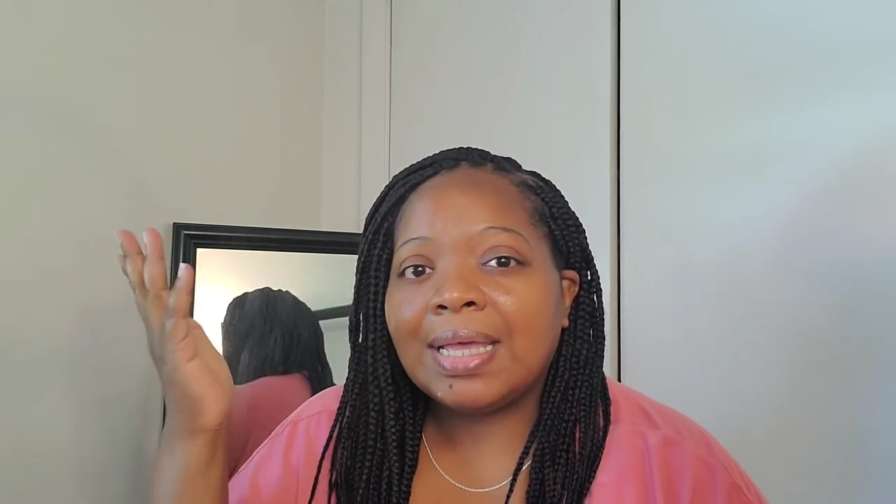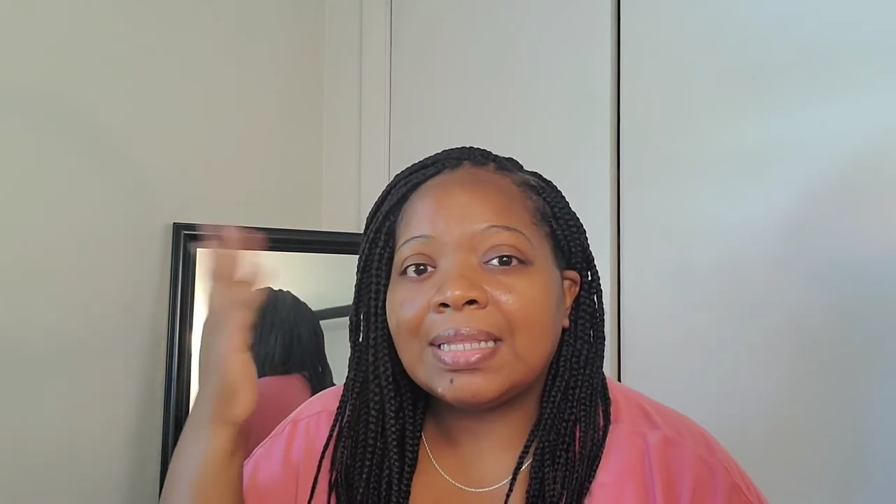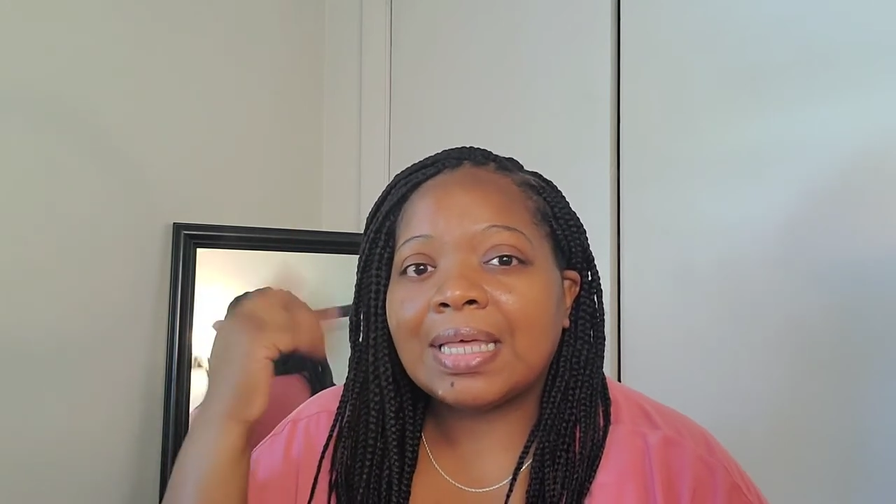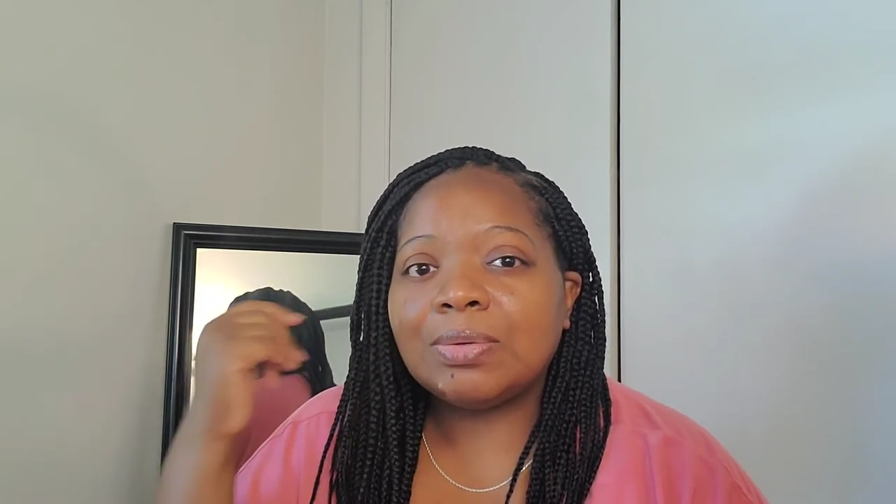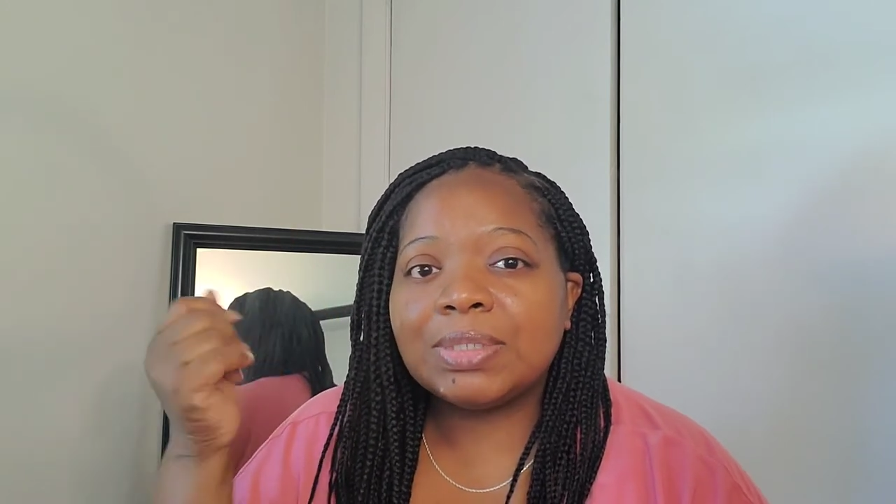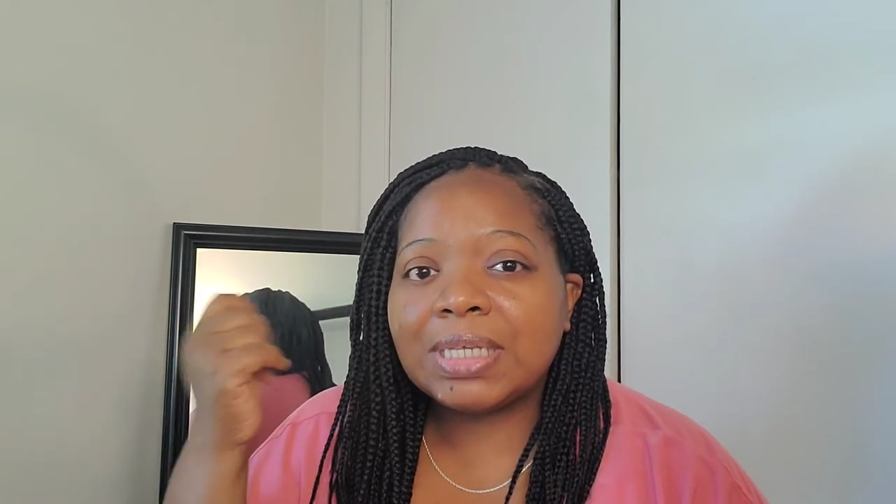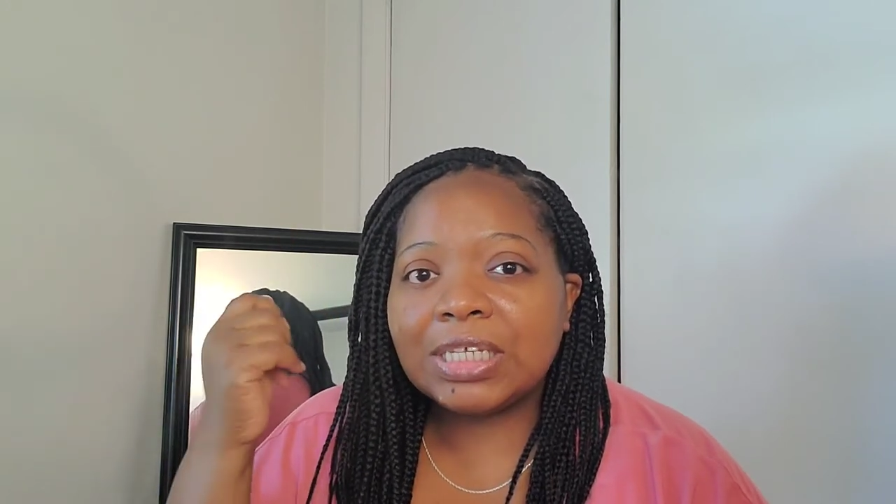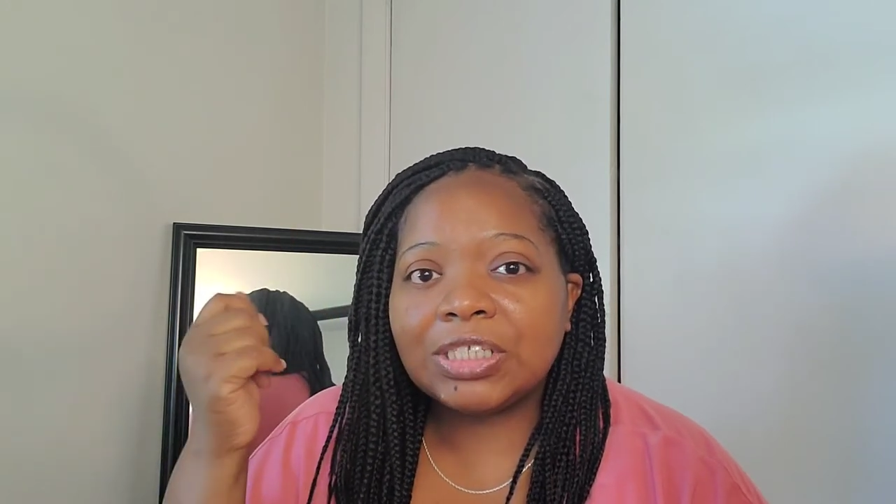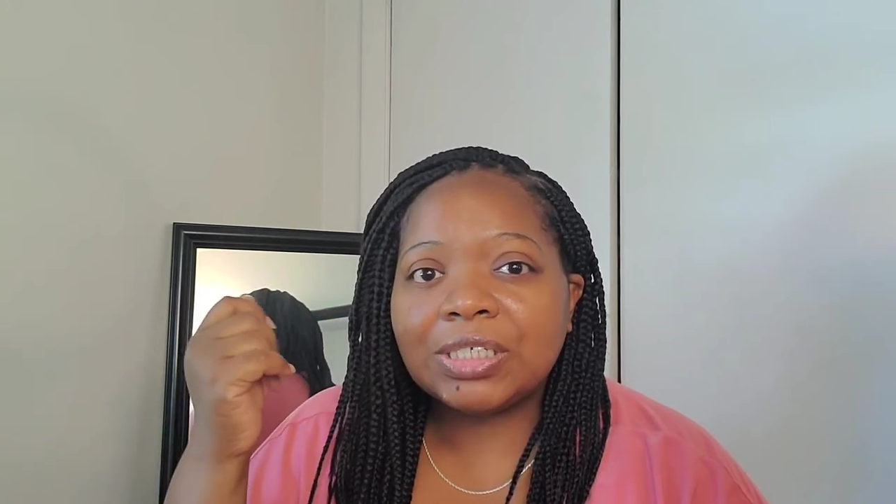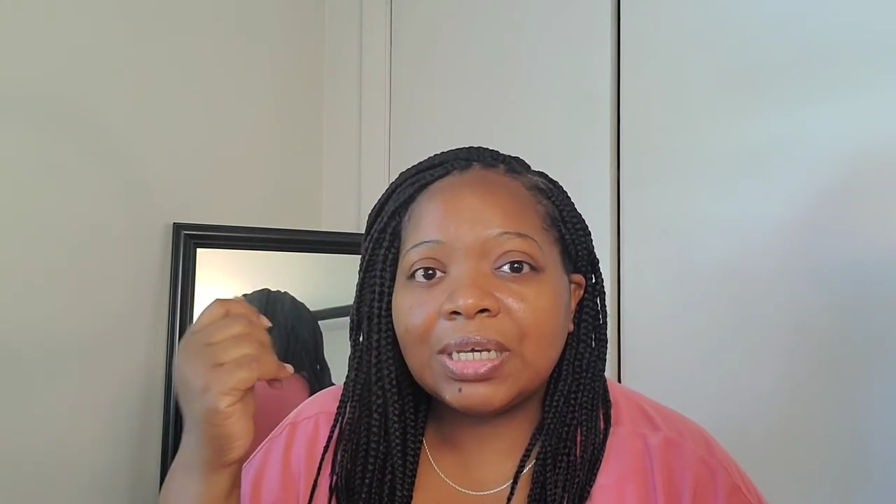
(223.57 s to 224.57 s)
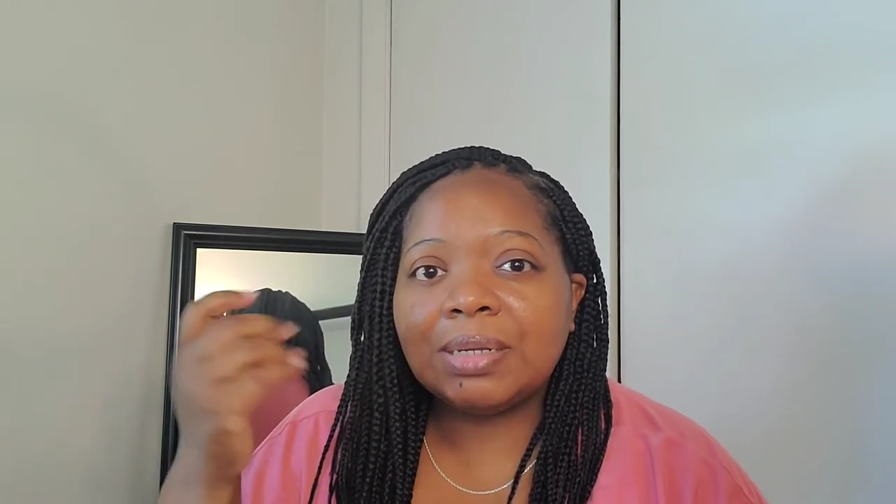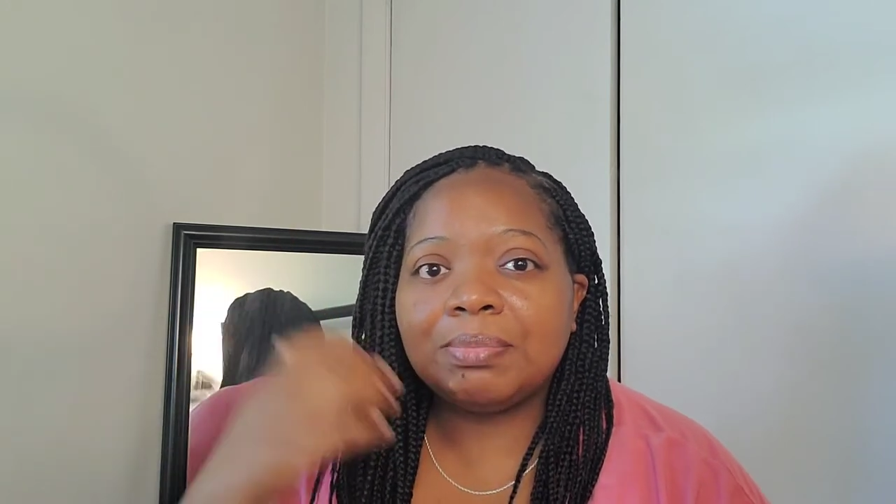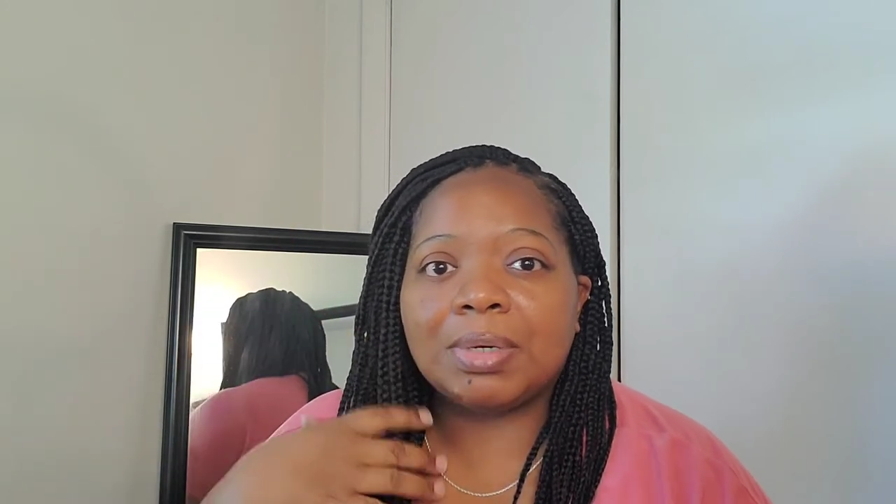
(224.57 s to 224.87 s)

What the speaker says: that it was itching,